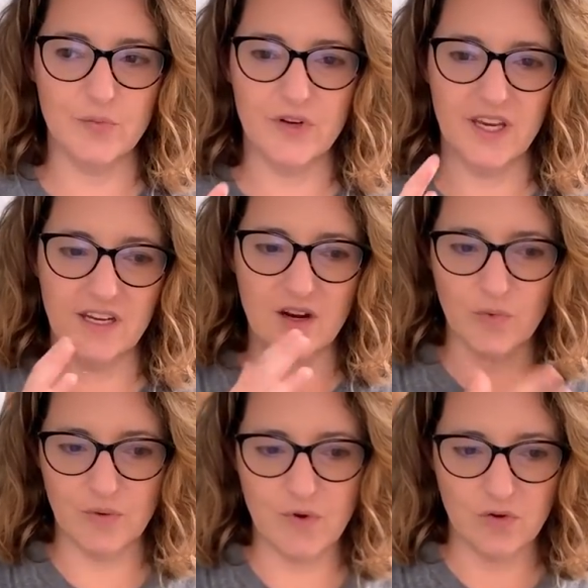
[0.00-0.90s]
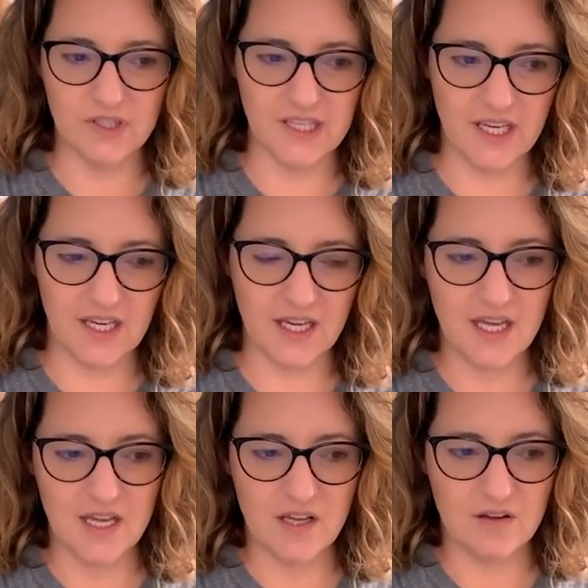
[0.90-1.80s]
of booking a room-only
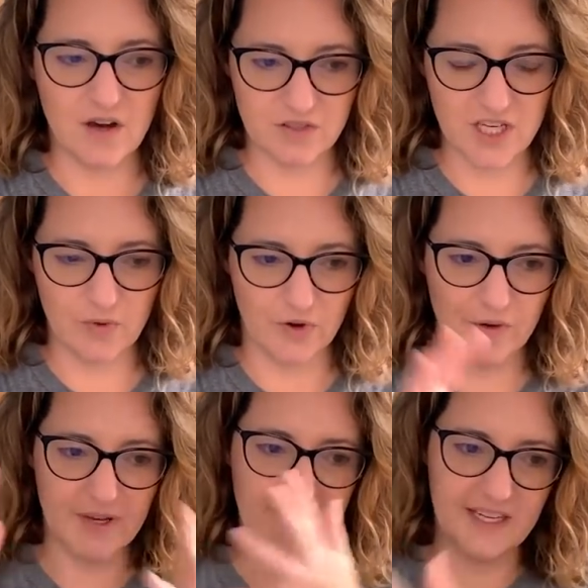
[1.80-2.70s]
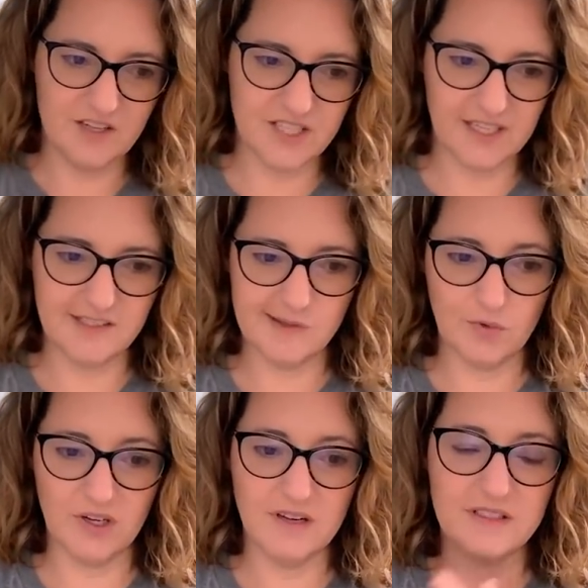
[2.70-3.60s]
hotel room and getting your ticket
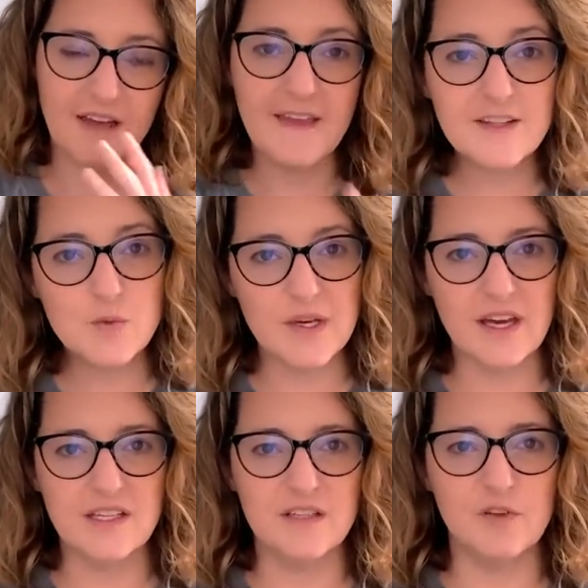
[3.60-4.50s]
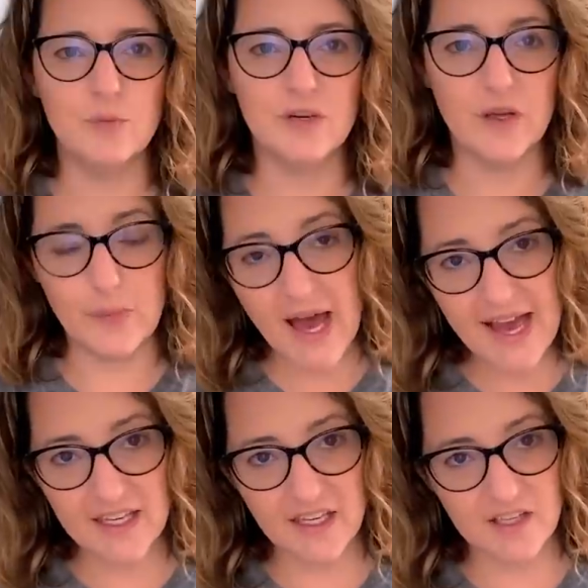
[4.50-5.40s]
somewhere else. And that's because if you book a
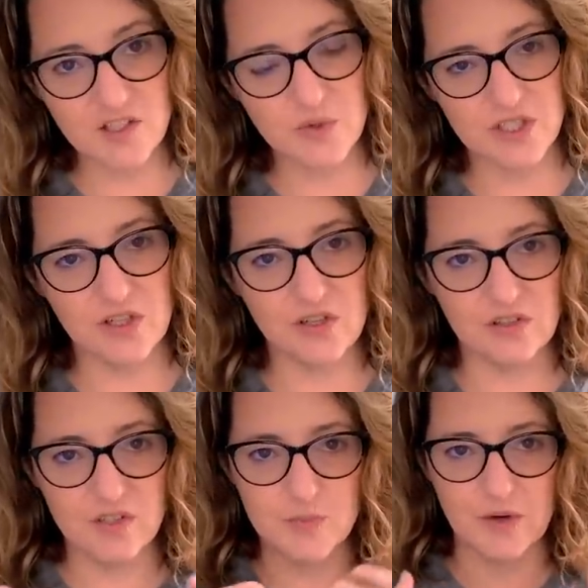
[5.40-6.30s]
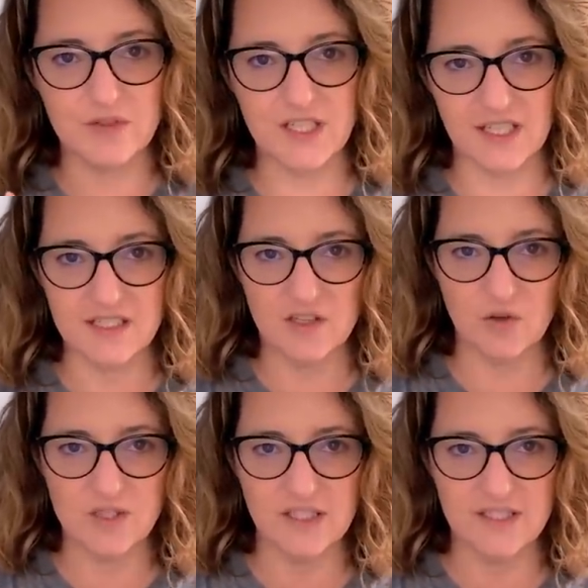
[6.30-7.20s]
package, which includes both tickets and
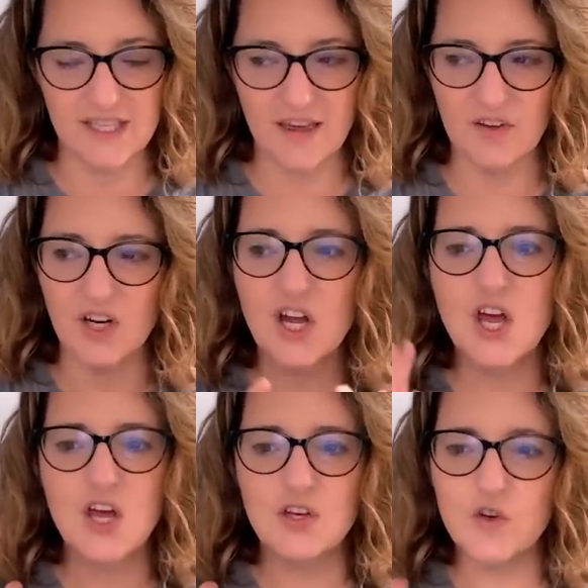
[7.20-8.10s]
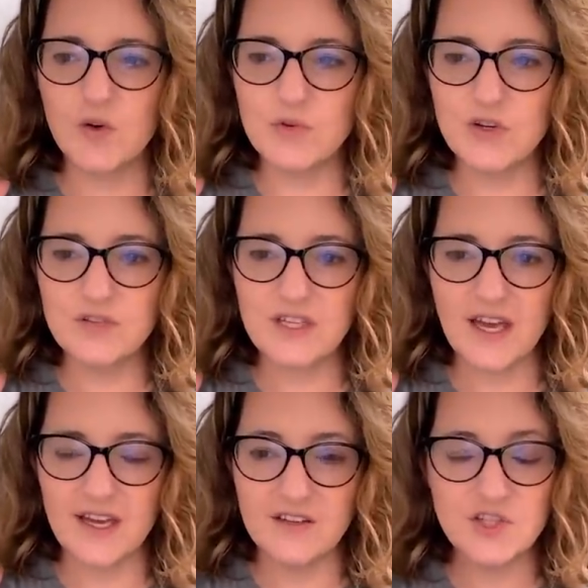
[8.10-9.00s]
hotel together, you can use
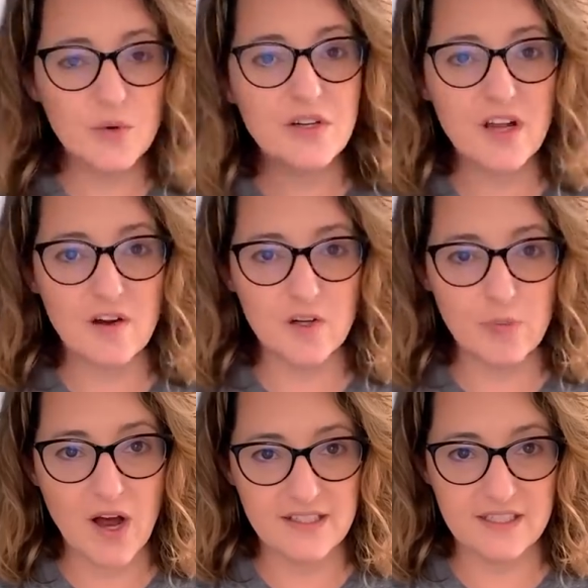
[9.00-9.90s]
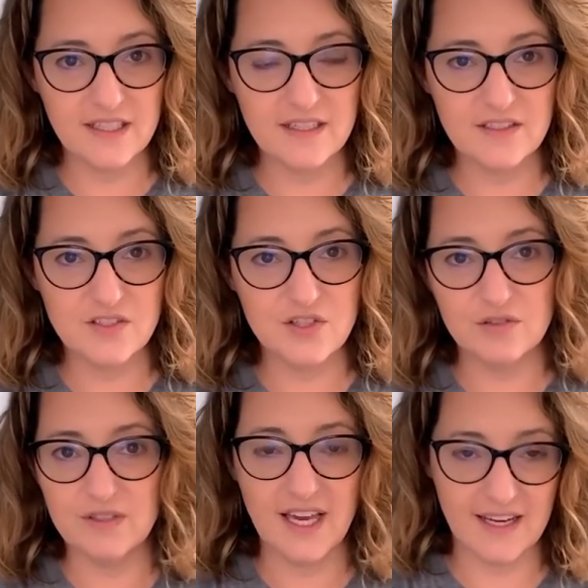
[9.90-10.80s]
a $200 deposit
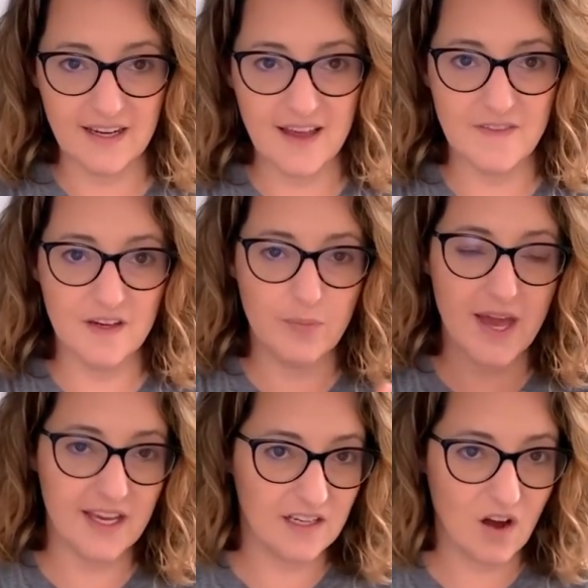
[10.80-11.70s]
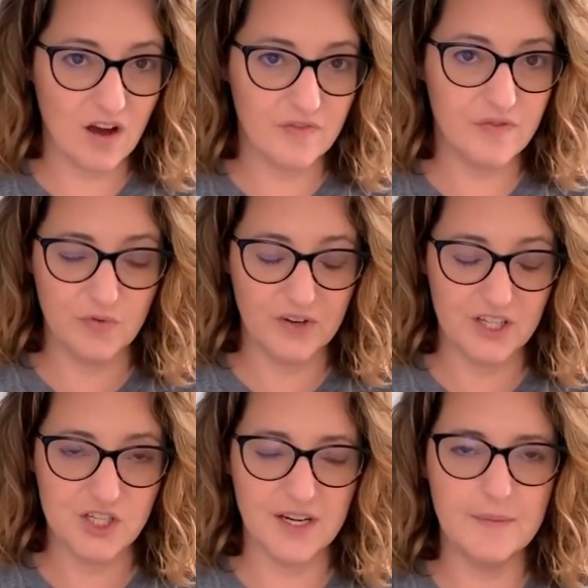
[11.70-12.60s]
to get it and then pay it off before
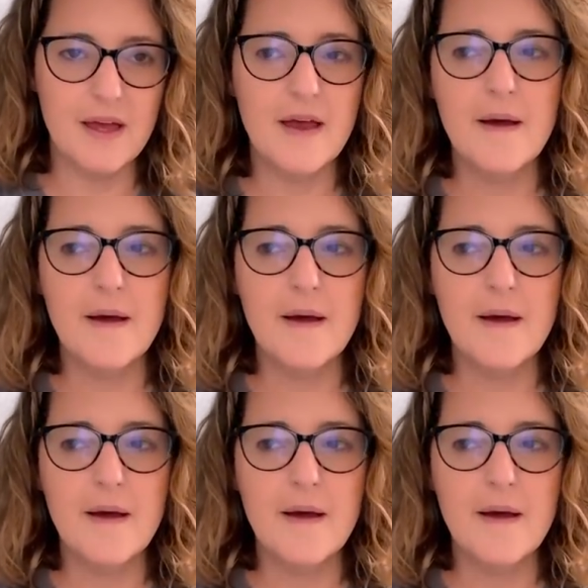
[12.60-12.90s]
your trip.